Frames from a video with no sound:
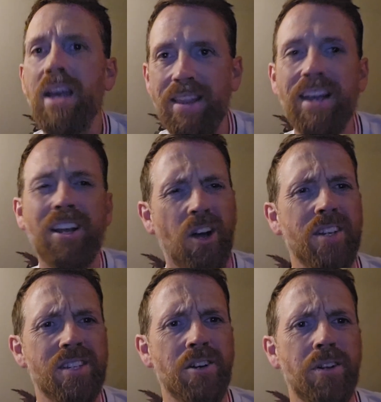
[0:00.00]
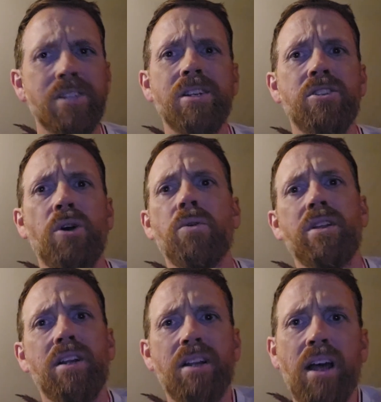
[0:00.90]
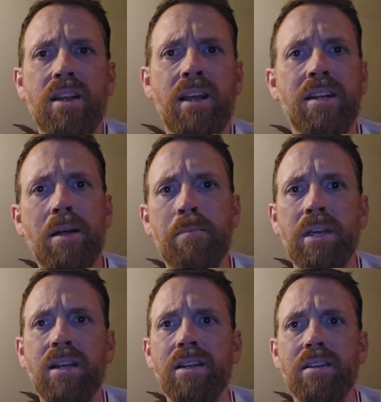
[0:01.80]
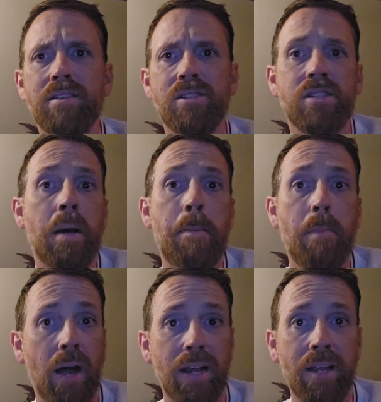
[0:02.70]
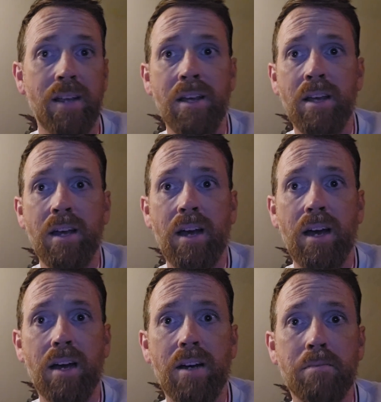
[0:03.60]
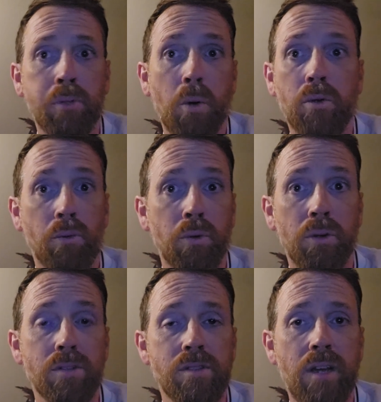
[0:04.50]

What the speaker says: And then it got serious in tone, and it ended up being somebody broke the rules.